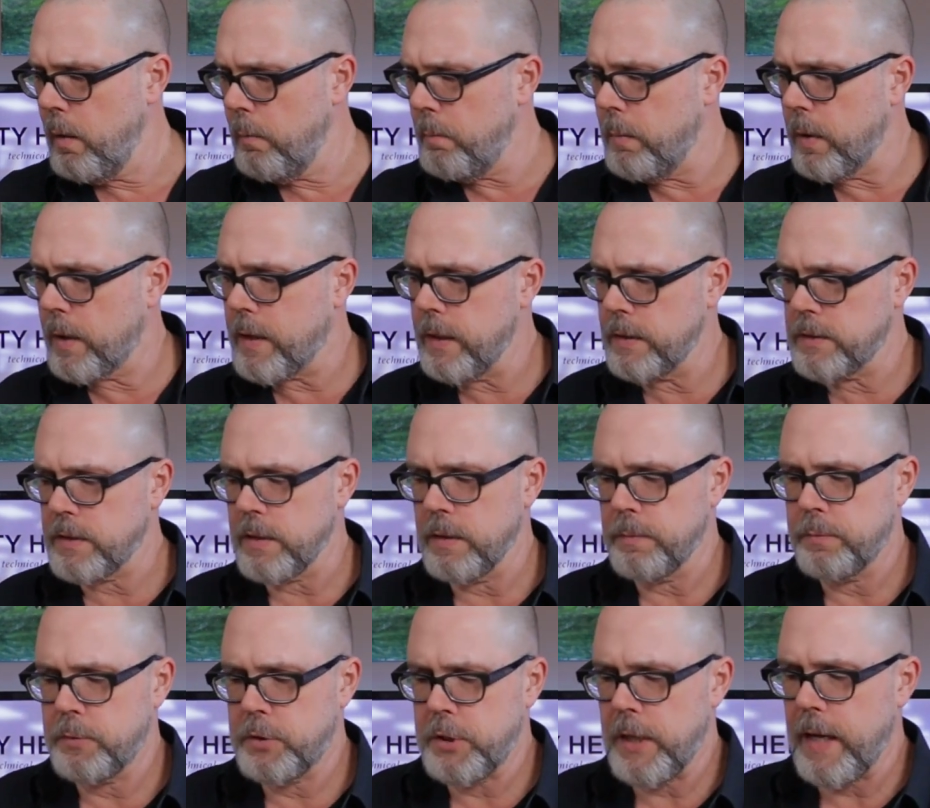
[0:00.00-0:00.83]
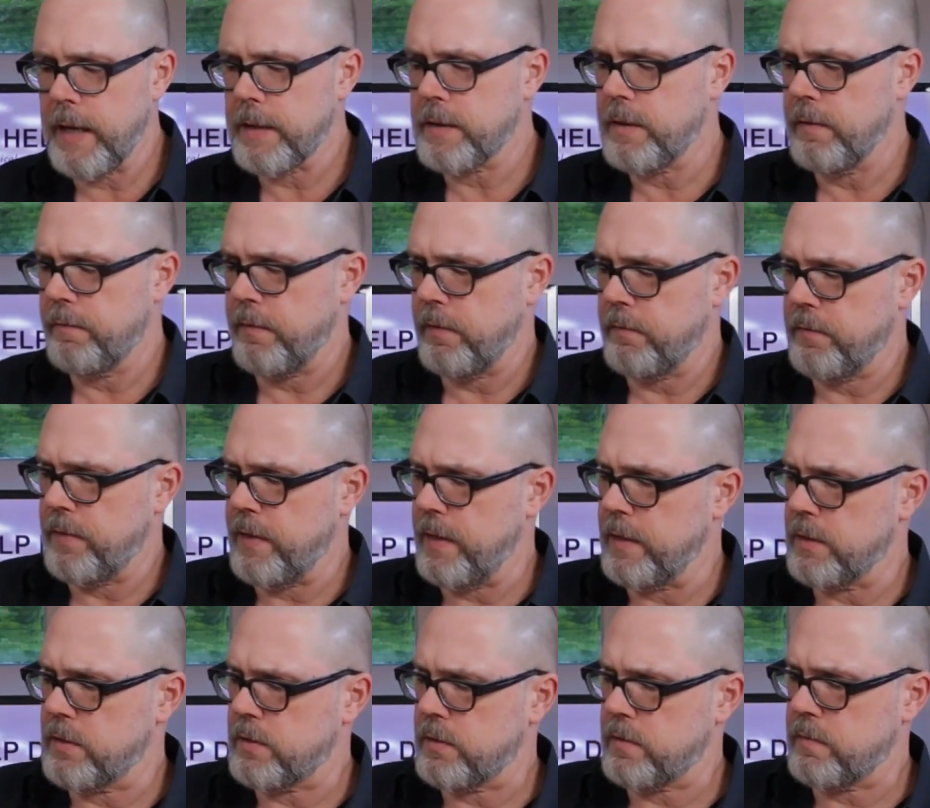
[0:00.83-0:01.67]
because the objective of
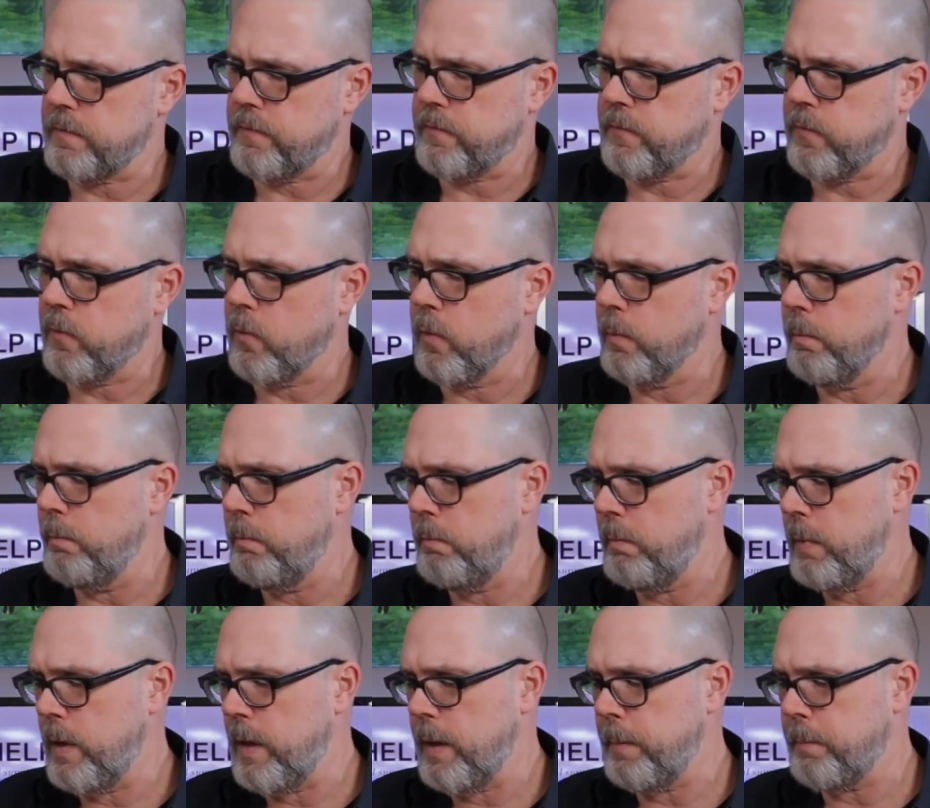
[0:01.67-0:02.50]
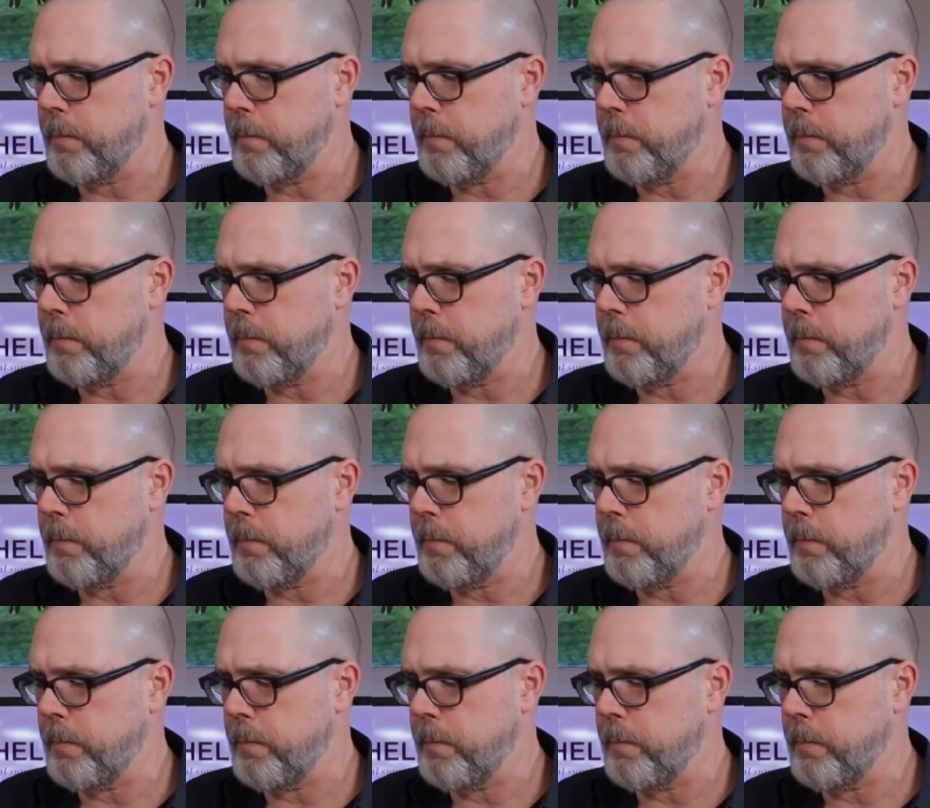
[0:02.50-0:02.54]
this for me